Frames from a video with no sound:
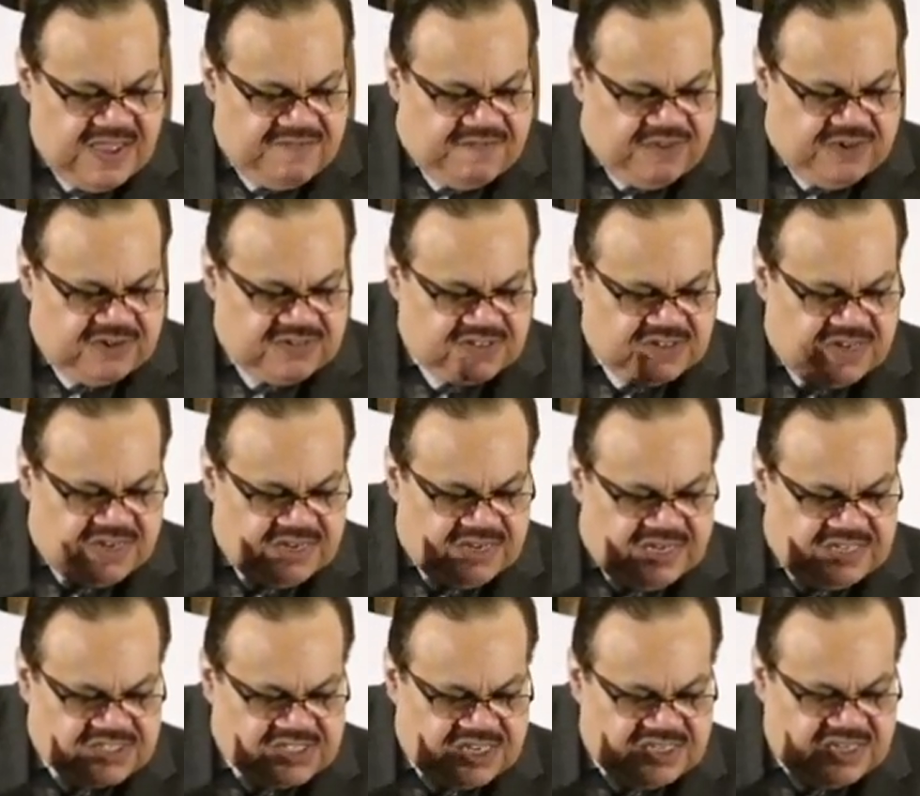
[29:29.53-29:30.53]
For, uh,
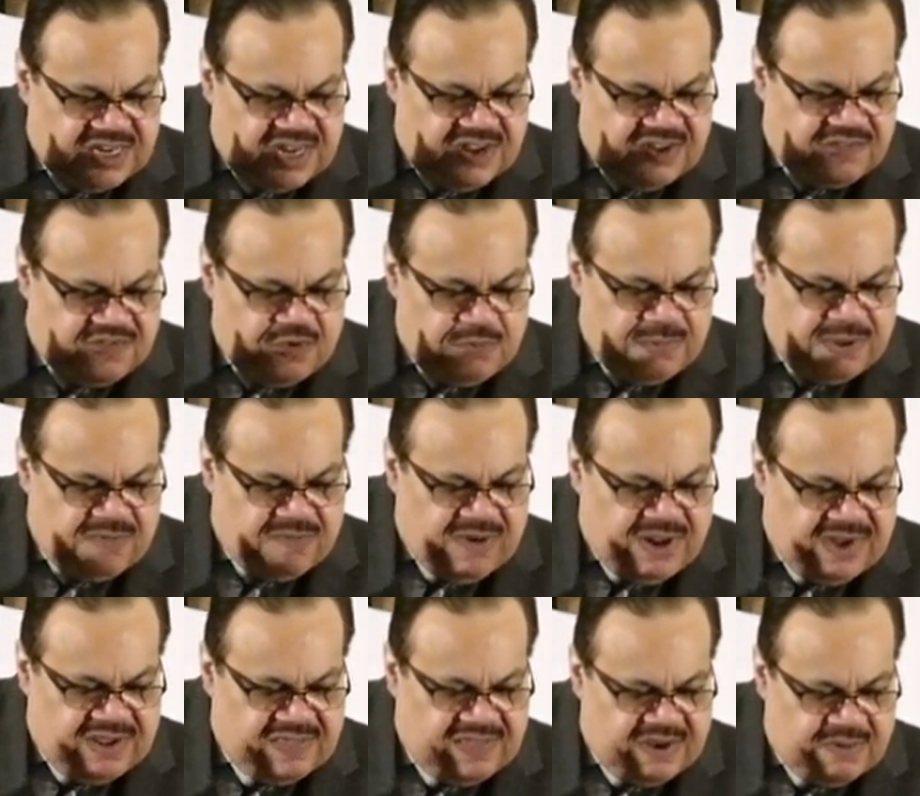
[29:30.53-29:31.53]
he said, uh, if you be
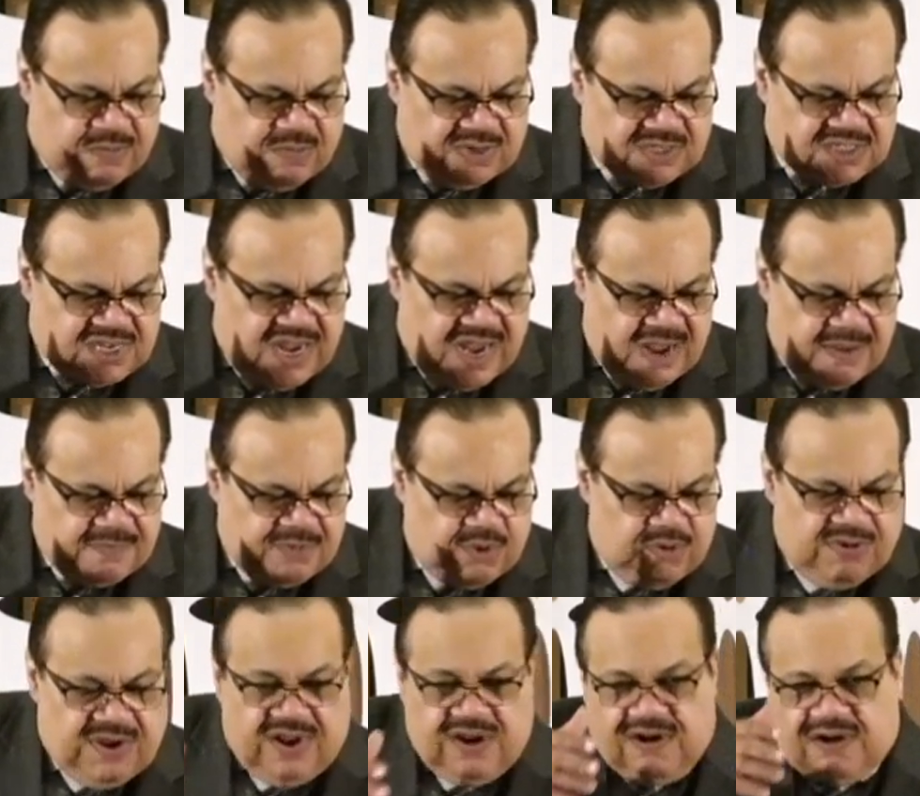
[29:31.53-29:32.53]
ready that at what time you
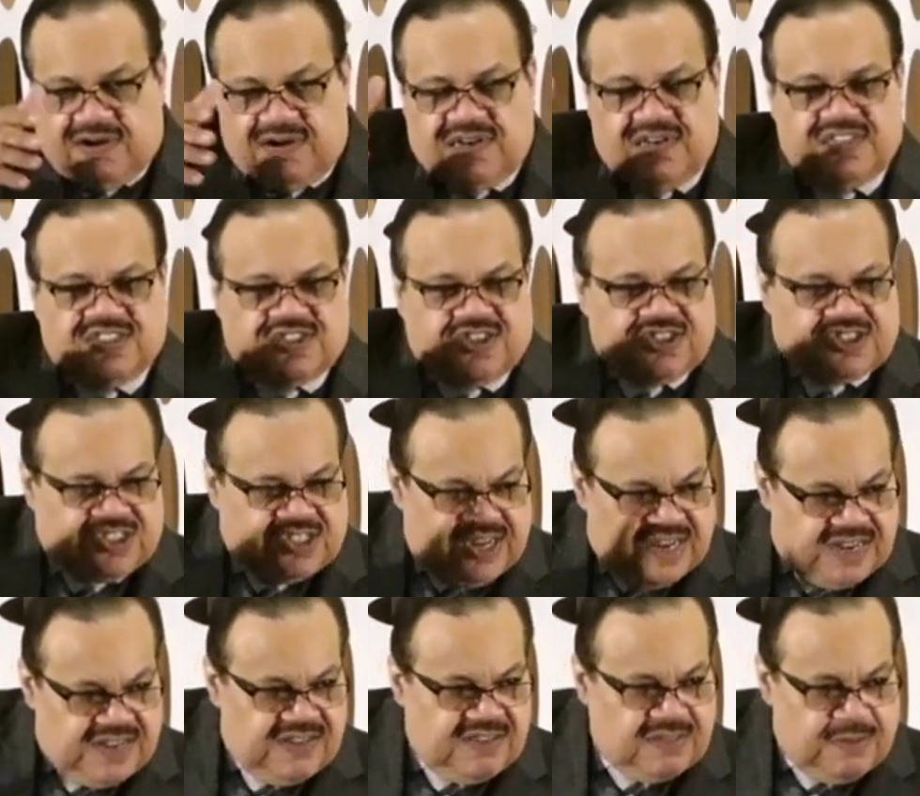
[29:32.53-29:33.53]
hear, let's just
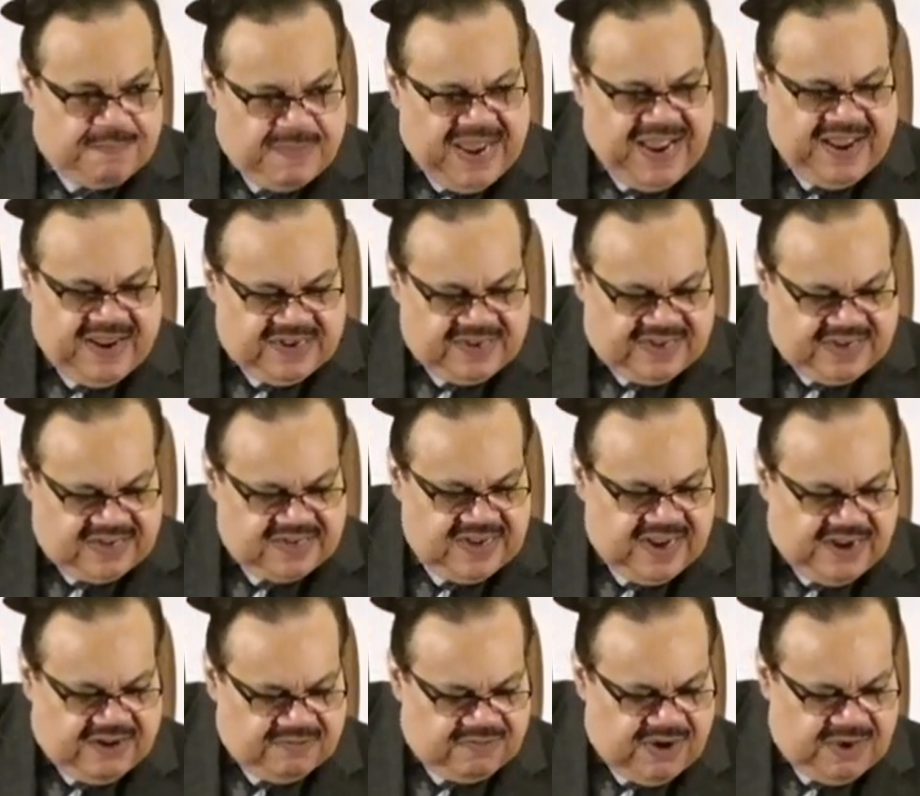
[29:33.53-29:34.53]
say the band get
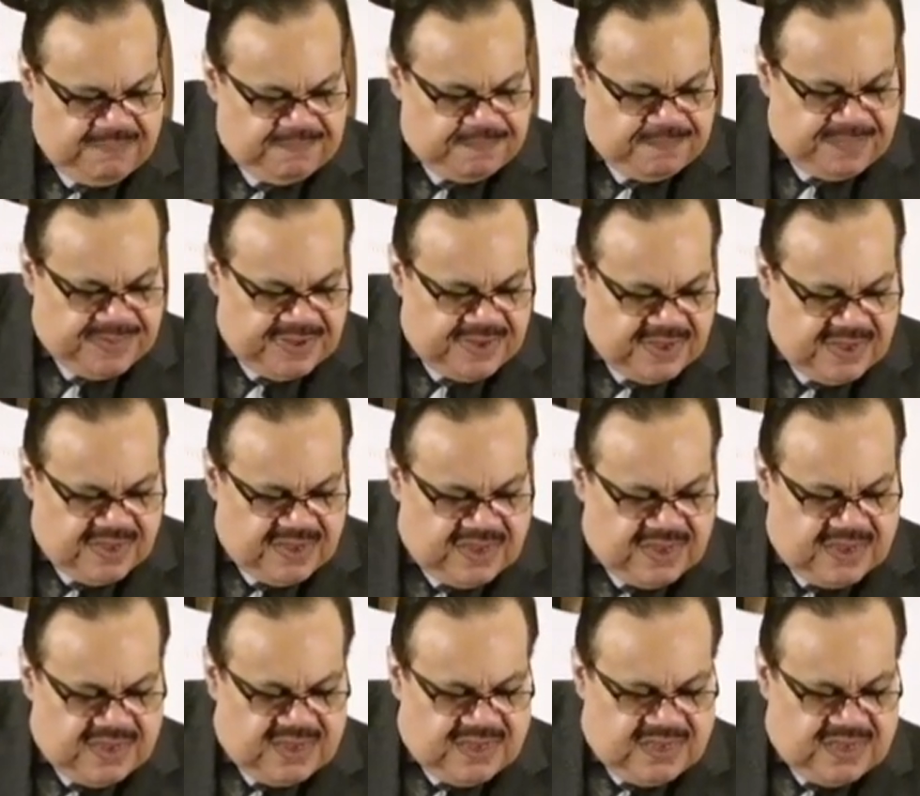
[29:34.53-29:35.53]
down,
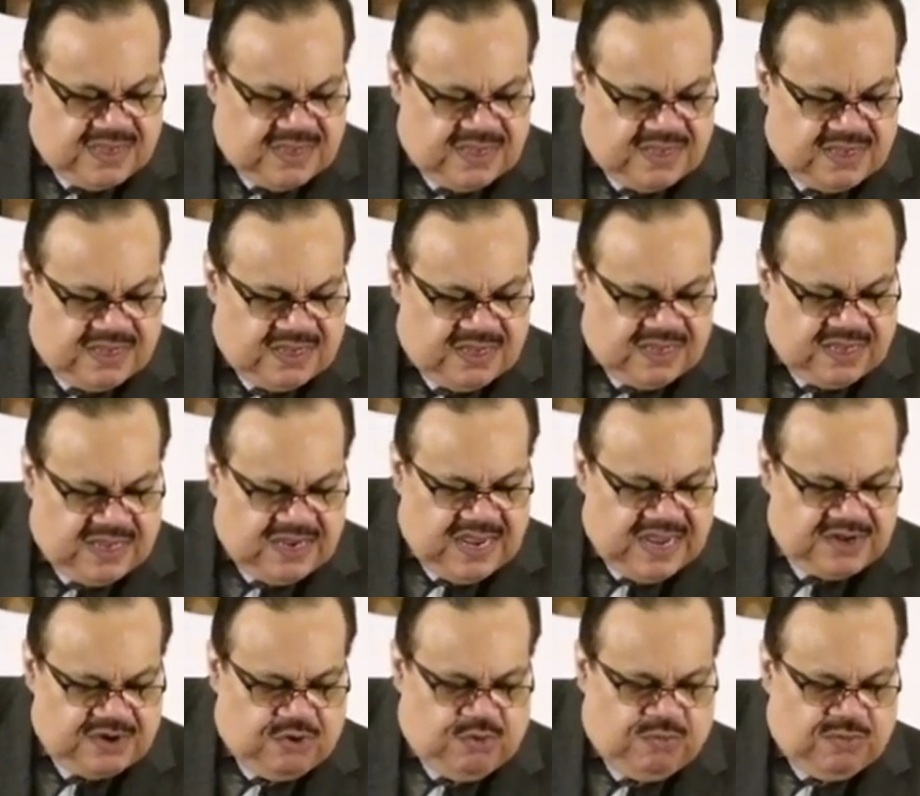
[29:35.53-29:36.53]
right? Uh,
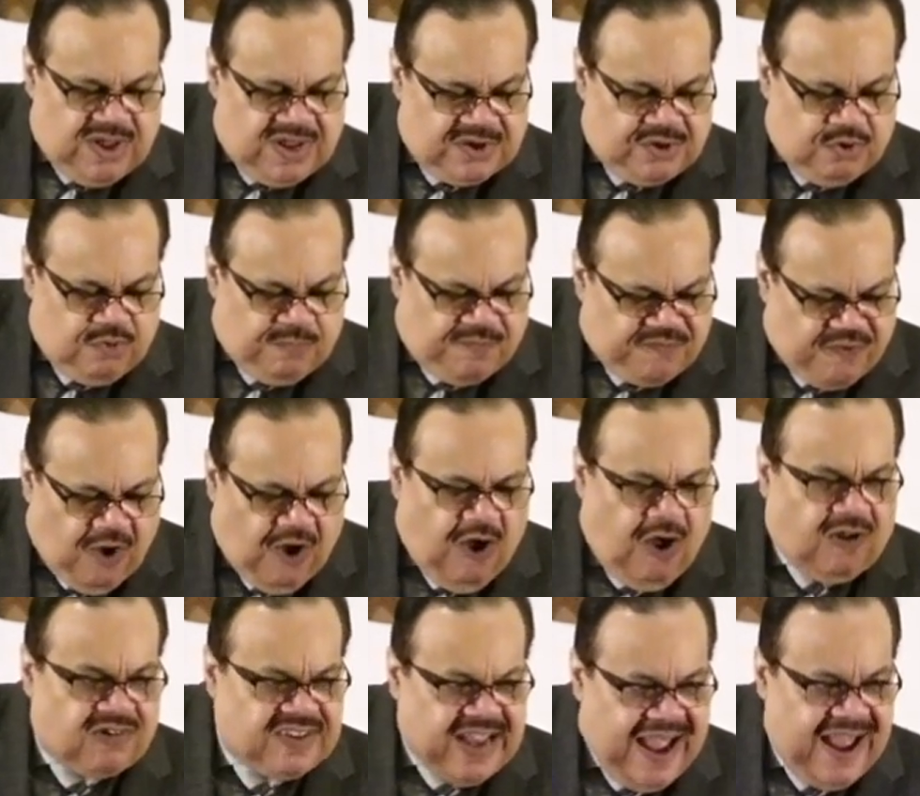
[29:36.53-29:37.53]
and you and you
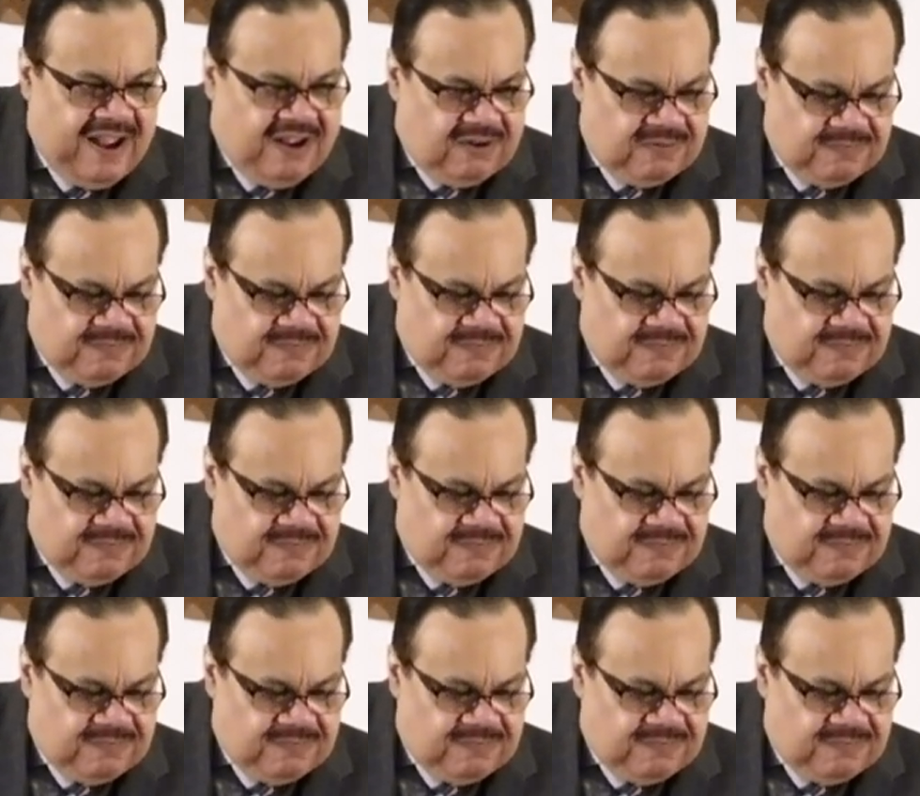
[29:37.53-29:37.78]
fall down.